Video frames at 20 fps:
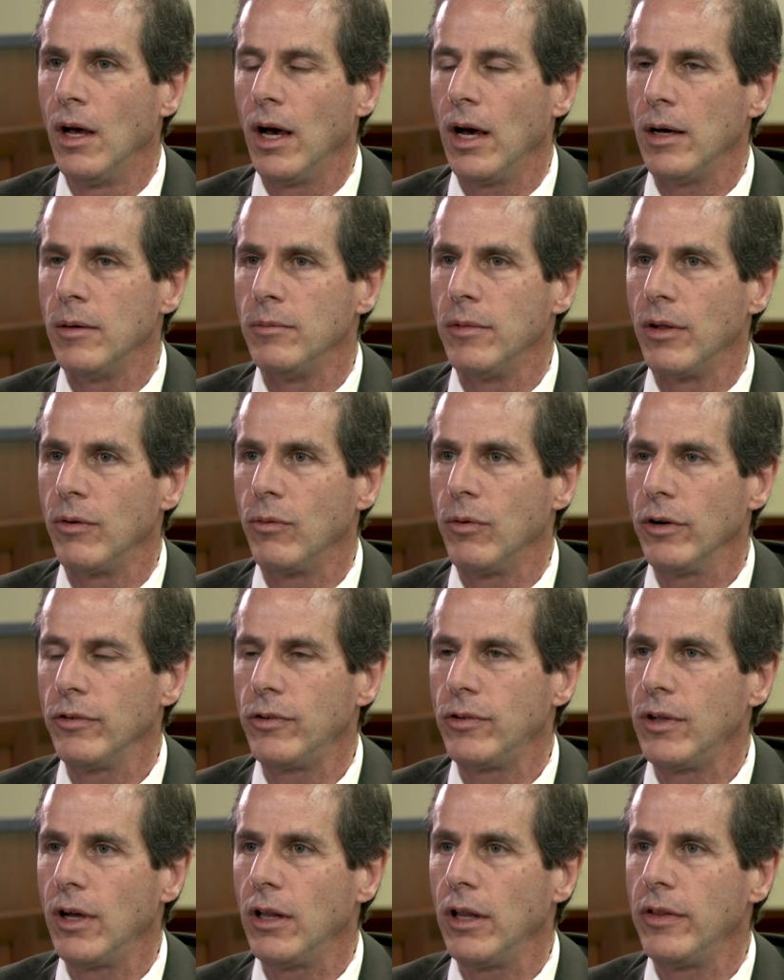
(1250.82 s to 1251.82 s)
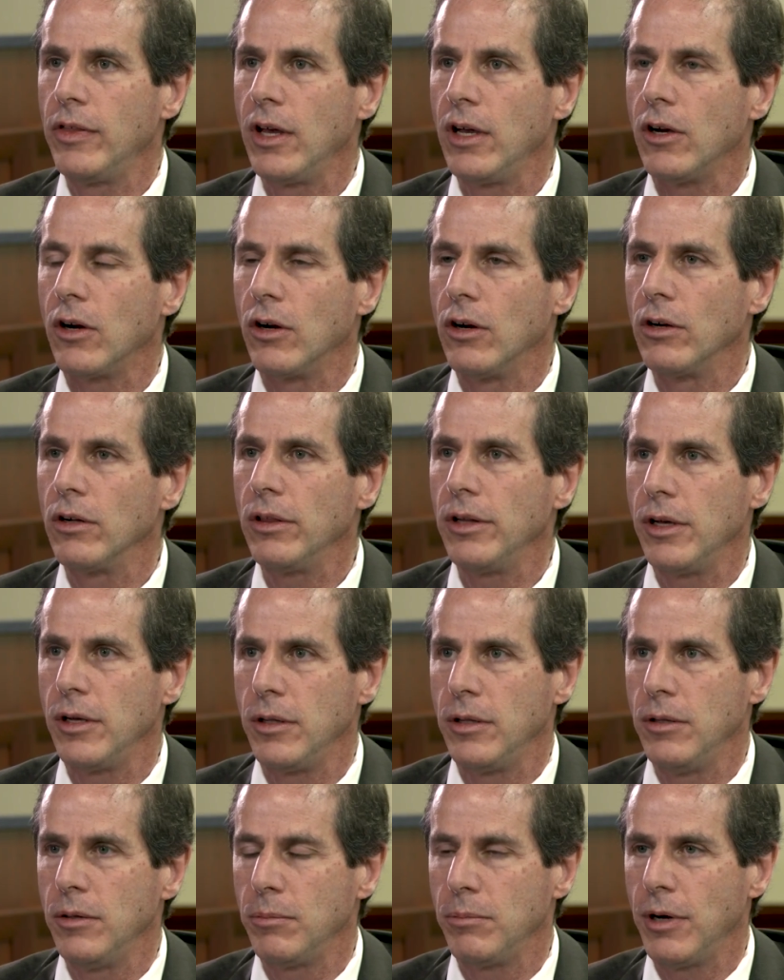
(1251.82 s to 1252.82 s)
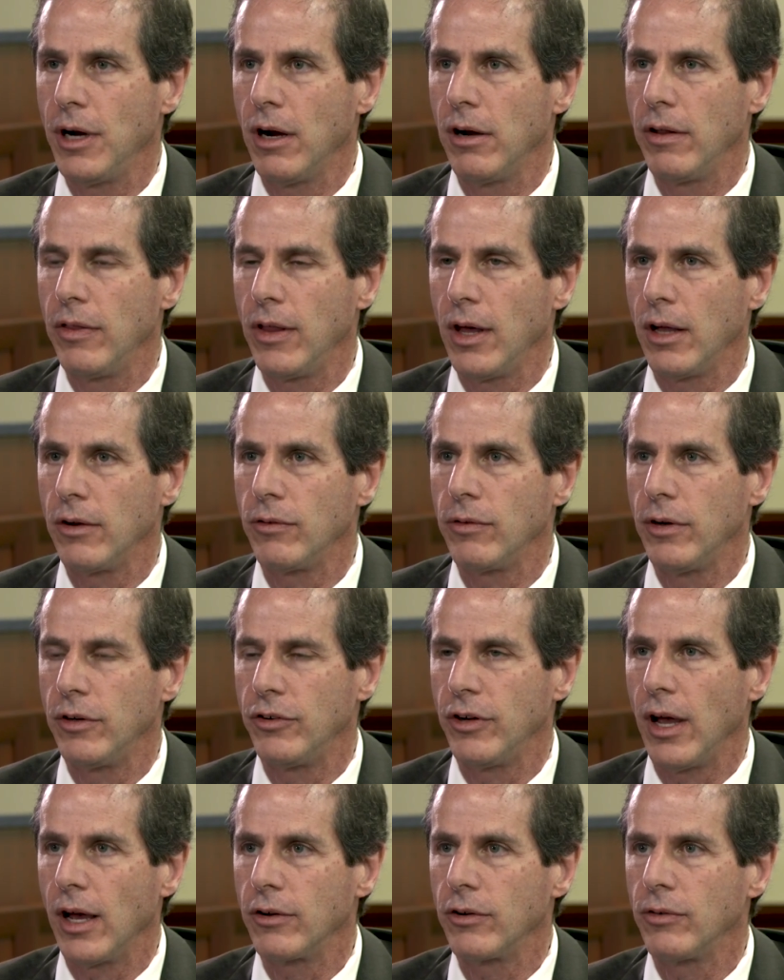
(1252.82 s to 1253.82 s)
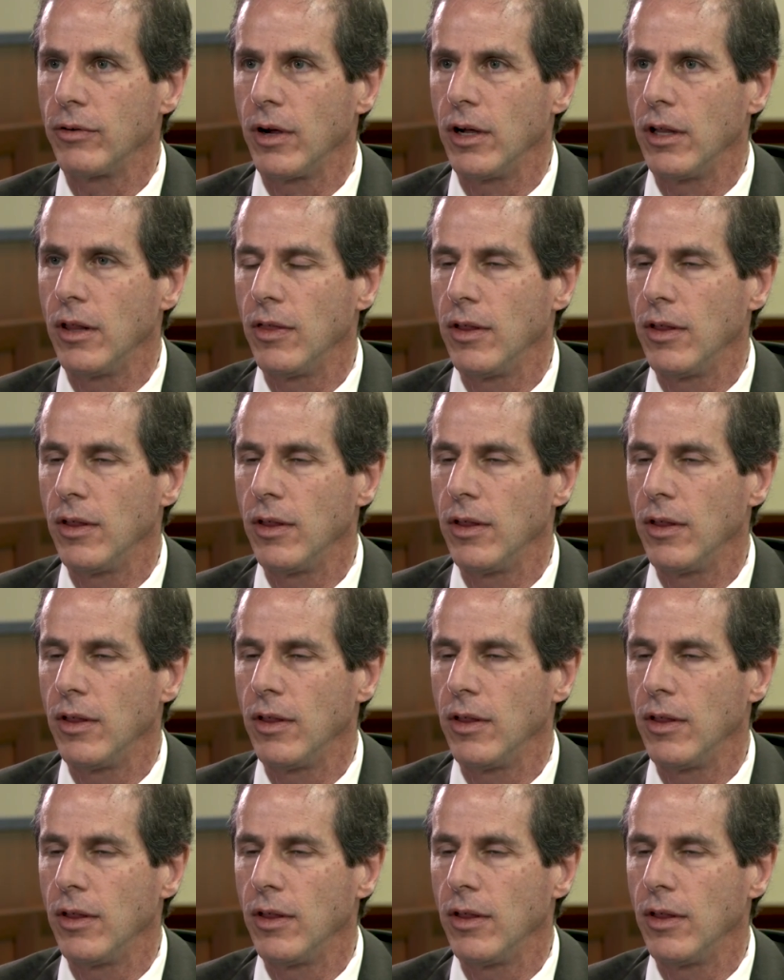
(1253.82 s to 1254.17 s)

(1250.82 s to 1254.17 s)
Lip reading: We're still in the early part of that trajectory.